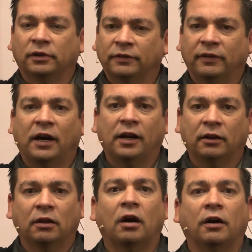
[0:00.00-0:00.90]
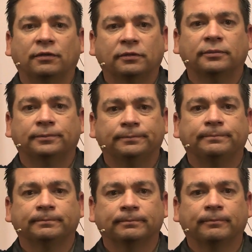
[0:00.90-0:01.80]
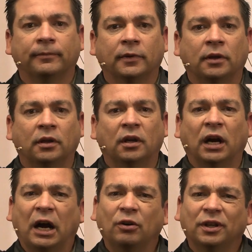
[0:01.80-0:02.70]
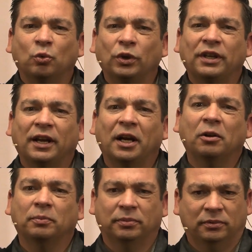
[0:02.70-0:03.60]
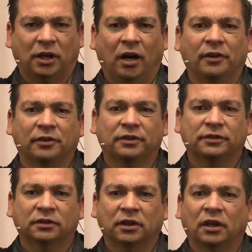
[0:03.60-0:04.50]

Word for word: Divine love. How can we help others?